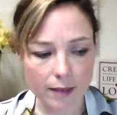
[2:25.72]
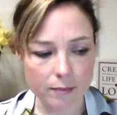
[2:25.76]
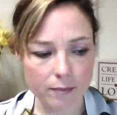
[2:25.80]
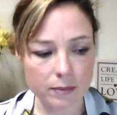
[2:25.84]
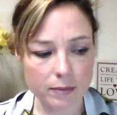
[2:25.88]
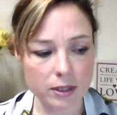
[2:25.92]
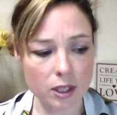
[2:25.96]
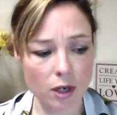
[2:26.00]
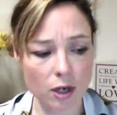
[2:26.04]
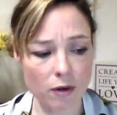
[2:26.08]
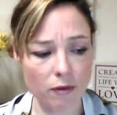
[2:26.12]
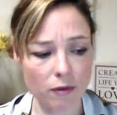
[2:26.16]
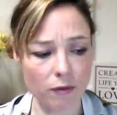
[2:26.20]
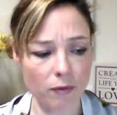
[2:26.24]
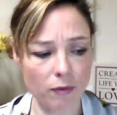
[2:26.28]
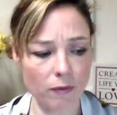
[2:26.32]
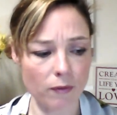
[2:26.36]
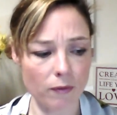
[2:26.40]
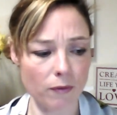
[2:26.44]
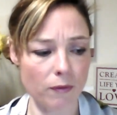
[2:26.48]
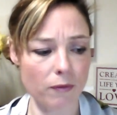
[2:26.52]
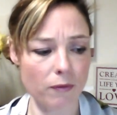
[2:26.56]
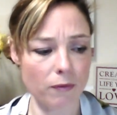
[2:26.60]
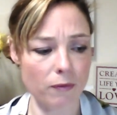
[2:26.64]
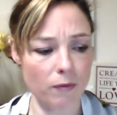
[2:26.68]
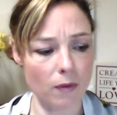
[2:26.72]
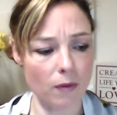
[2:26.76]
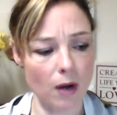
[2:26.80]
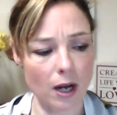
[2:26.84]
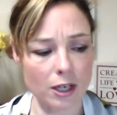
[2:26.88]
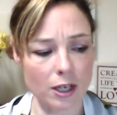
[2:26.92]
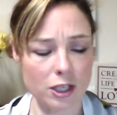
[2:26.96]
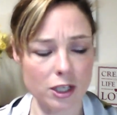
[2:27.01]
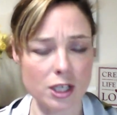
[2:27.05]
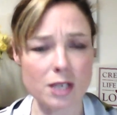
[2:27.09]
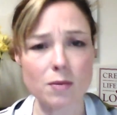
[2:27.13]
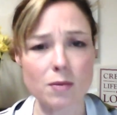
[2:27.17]
So
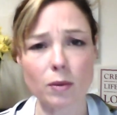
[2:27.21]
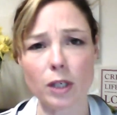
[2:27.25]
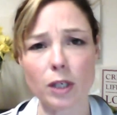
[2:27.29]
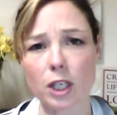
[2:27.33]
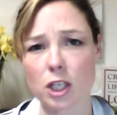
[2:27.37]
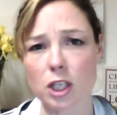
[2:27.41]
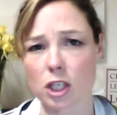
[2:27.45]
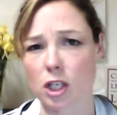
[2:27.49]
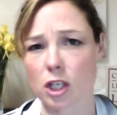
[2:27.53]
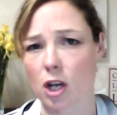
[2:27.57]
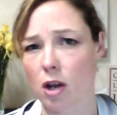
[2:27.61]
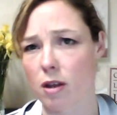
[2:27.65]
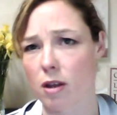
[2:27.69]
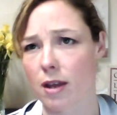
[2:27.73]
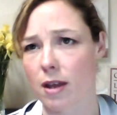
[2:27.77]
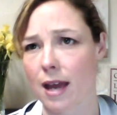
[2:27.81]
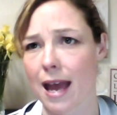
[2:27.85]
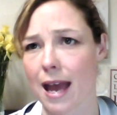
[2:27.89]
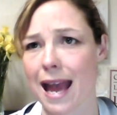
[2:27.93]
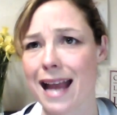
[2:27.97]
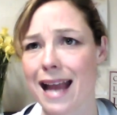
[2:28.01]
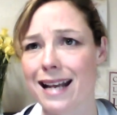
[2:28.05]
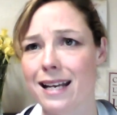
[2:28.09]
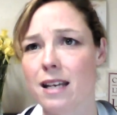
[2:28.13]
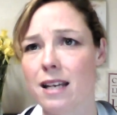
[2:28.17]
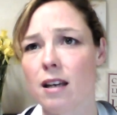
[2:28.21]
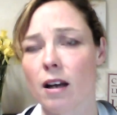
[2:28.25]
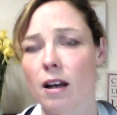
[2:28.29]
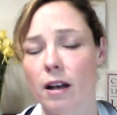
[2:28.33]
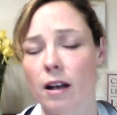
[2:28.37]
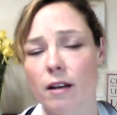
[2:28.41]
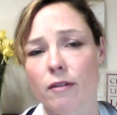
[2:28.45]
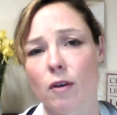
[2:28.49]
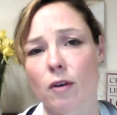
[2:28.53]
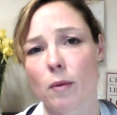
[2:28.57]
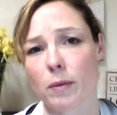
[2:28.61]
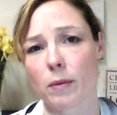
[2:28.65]
I just want you to know that any
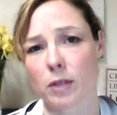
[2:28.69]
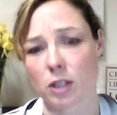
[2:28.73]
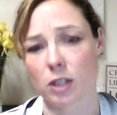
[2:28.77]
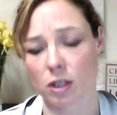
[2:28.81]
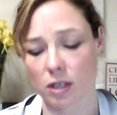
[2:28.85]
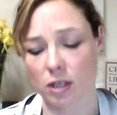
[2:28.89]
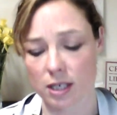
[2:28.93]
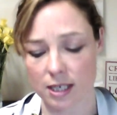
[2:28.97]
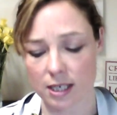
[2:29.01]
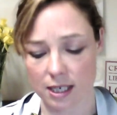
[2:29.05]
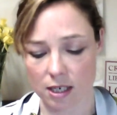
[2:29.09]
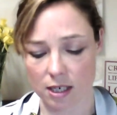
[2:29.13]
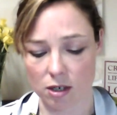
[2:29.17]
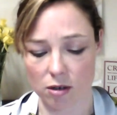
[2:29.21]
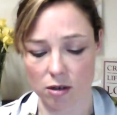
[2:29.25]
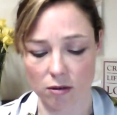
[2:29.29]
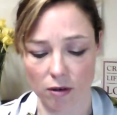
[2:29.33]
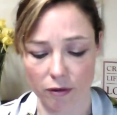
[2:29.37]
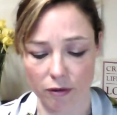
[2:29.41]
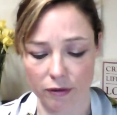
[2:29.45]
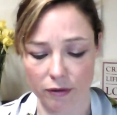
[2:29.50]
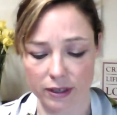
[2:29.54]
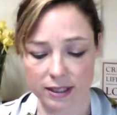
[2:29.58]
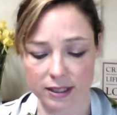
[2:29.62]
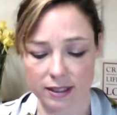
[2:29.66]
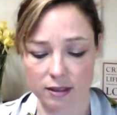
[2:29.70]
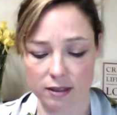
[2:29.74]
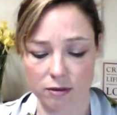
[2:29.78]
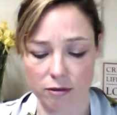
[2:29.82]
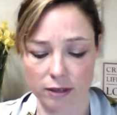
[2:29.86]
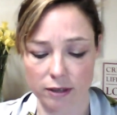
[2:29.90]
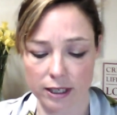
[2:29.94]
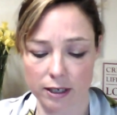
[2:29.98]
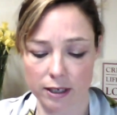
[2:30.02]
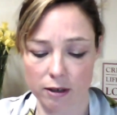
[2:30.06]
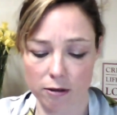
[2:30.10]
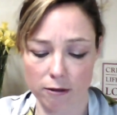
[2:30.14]
kind of opportunity in your office is
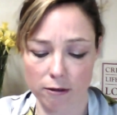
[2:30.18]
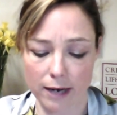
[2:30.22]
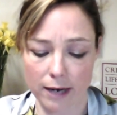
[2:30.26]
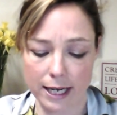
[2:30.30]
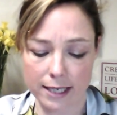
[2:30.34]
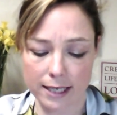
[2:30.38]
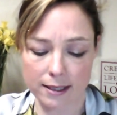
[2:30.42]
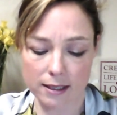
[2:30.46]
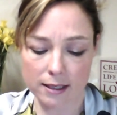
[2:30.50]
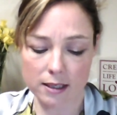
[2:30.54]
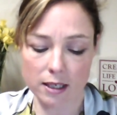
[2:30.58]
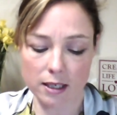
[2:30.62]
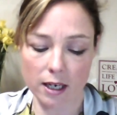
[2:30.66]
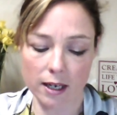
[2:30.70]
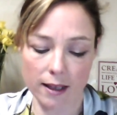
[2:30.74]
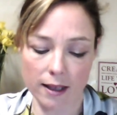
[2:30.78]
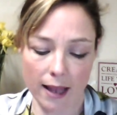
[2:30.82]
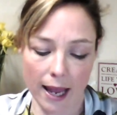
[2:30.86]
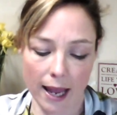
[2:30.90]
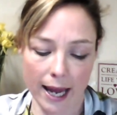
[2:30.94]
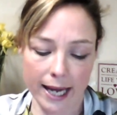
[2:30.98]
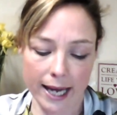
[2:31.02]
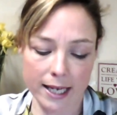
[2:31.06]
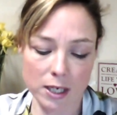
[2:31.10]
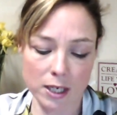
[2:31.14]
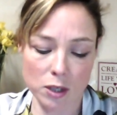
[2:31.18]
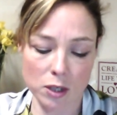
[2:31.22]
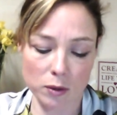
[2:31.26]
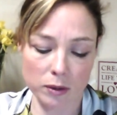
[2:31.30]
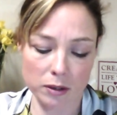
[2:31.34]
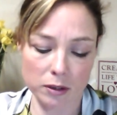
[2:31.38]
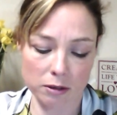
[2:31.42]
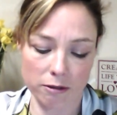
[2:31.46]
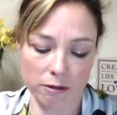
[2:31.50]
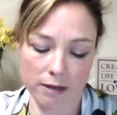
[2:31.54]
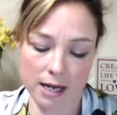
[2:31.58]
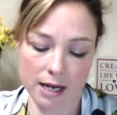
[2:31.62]
really great to turn that into a
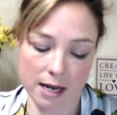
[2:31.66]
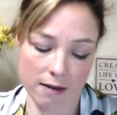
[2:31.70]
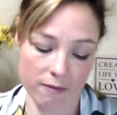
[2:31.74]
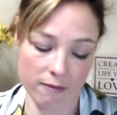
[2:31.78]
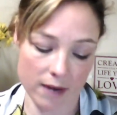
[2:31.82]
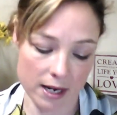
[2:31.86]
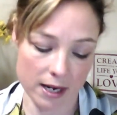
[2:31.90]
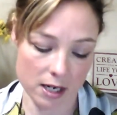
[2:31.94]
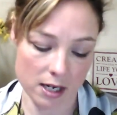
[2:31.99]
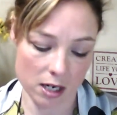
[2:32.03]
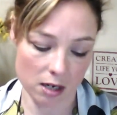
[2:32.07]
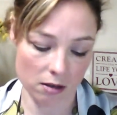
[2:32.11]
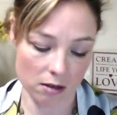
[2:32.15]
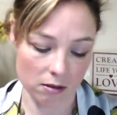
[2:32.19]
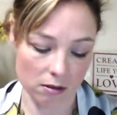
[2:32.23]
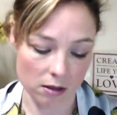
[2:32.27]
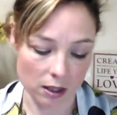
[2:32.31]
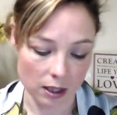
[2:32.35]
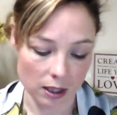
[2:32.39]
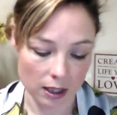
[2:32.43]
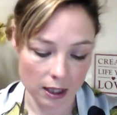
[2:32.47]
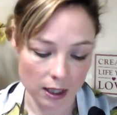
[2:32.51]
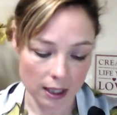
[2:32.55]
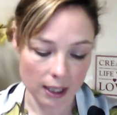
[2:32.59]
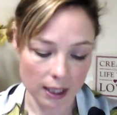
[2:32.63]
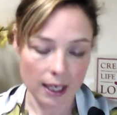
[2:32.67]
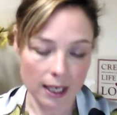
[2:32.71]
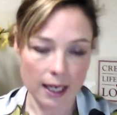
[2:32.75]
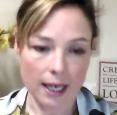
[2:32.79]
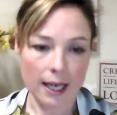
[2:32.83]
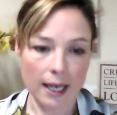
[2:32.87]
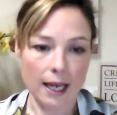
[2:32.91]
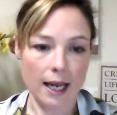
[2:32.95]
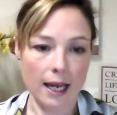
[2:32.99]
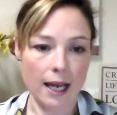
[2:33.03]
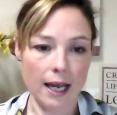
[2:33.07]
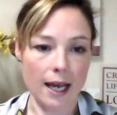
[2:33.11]
screening venue.
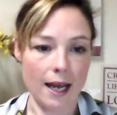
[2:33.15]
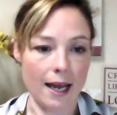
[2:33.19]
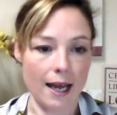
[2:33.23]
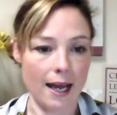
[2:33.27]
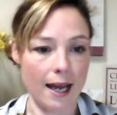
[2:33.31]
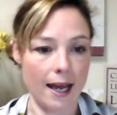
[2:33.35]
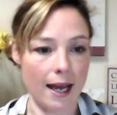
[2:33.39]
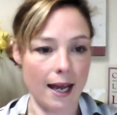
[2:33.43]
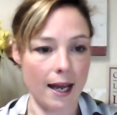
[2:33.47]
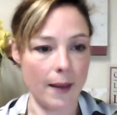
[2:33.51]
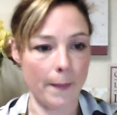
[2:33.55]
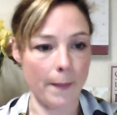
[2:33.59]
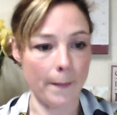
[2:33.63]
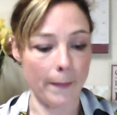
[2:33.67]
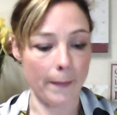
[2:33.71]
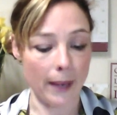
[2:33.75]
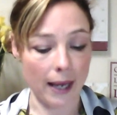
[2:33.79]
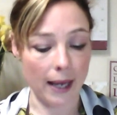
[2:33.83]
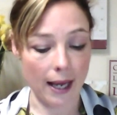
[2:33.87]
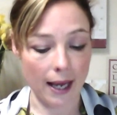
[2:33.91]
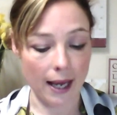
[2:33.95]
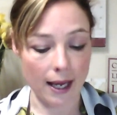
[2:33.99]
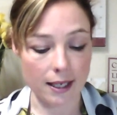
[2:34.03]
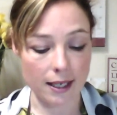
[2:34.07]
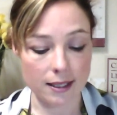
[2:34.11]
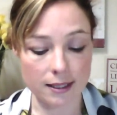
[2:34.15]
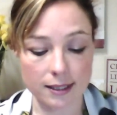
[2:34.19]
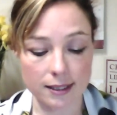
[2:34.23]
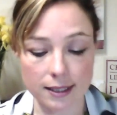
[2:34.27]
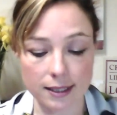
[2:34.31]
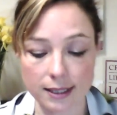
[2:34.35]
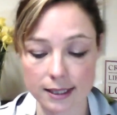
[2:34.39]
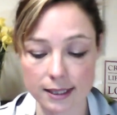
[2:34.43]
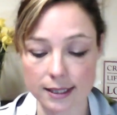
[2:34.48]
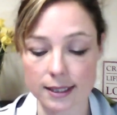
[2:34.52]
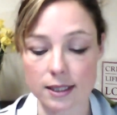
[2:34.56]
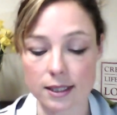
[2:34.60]

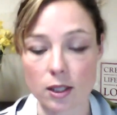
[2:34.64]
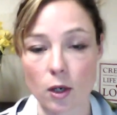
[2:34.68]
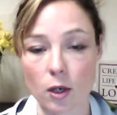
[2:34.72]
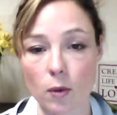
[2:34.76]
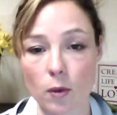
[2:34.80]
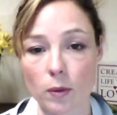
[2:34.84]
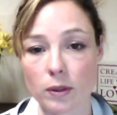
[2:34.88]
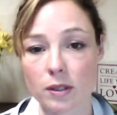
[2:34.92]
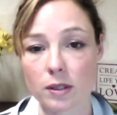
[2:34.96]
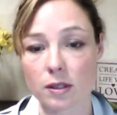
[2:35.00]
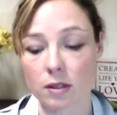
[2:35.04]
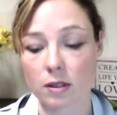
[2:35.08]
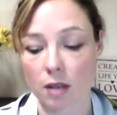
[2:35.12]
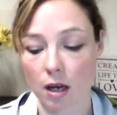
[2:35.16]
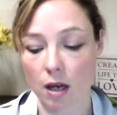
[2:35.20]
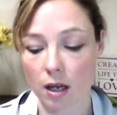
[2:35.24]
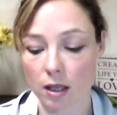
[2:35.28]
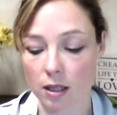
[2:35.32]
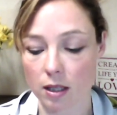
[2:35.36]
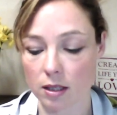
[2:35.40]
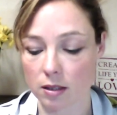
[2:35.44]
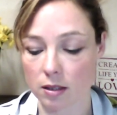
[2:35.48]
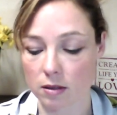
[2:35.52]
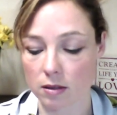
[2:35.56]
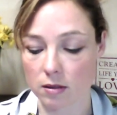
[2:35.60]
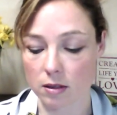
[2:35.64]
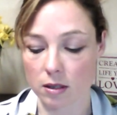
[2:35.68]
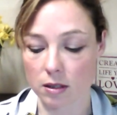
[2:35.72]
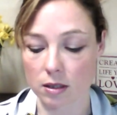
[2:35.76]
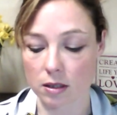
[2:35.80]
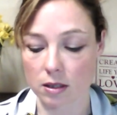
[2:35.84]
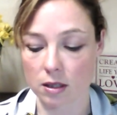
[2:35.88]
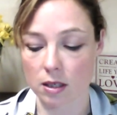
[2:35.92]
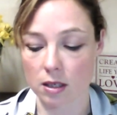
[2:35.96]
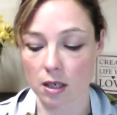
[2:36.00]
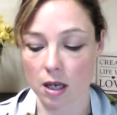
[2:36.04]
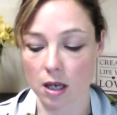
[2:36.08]
So we'll start this
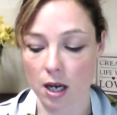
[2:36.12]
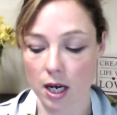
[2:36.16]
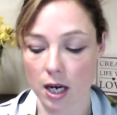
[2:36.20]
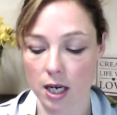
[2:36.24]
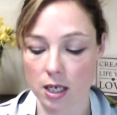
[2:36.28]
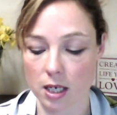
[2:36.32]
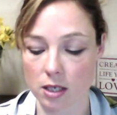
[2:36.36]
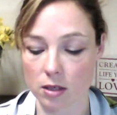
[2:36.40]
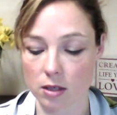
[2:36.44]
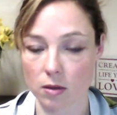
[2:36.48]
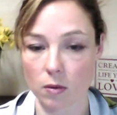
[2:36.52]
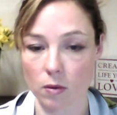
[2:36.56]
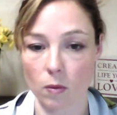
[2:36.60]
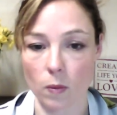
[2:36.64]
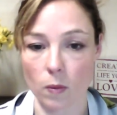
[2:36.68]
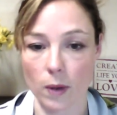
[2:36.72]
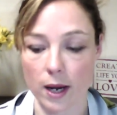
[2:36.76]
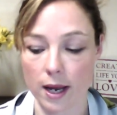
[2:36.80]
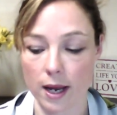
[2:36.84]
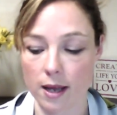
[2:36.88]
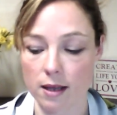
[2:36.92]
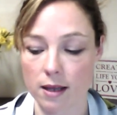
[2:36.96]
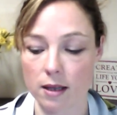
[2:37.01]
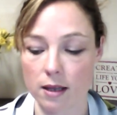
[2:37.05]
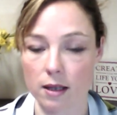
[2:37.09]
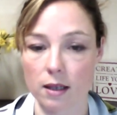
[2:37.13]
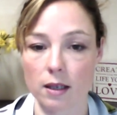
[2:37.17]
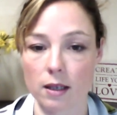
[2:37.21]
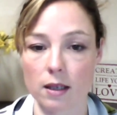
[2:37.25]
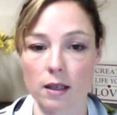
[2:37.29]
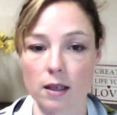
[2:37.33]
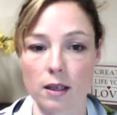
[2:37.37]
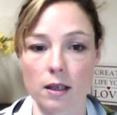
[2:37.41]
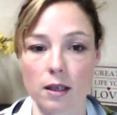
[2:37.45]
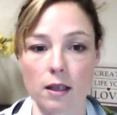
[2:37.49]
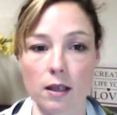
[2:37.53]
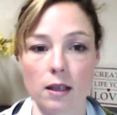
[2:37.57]
tonight with
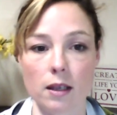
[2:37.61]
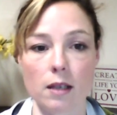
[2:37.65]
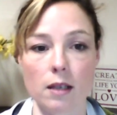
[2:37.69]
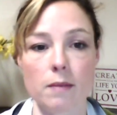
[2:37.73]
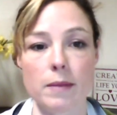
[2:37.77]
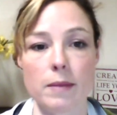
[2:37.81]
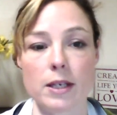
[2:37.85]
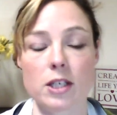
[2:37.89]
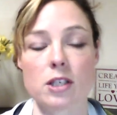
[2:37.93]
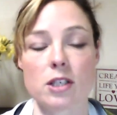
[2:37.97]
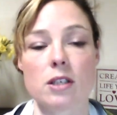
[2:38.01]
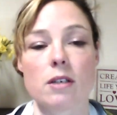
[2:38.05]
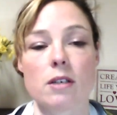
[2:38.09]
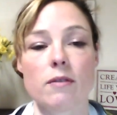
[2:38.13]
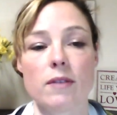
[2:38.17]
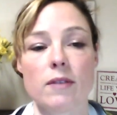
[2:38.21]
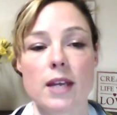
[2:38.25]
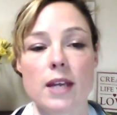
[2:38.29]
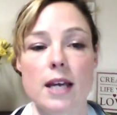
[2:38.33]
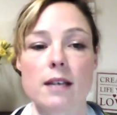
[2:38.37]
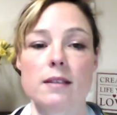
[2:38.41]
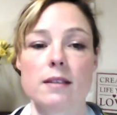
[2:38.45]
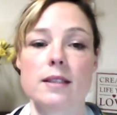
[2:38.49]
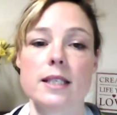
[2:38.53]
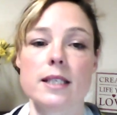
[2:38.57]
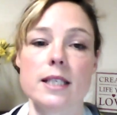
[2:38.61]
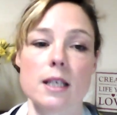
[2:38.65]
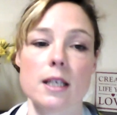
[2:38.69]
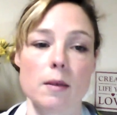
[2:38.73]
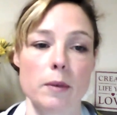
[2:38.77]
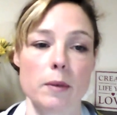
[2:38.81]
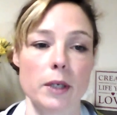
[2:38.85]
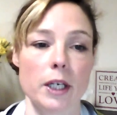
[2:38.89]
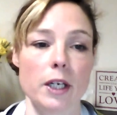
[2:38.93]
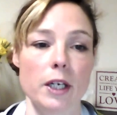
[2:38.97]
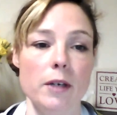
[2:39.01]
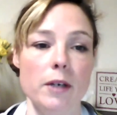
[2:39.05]
the mission of the
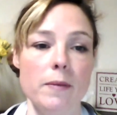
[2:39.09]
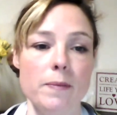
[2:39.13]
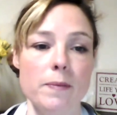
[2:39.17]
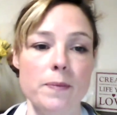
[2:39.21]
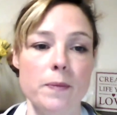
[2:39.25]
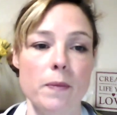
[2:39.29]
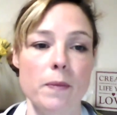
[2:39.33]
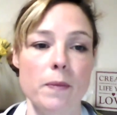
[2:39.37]
LCW,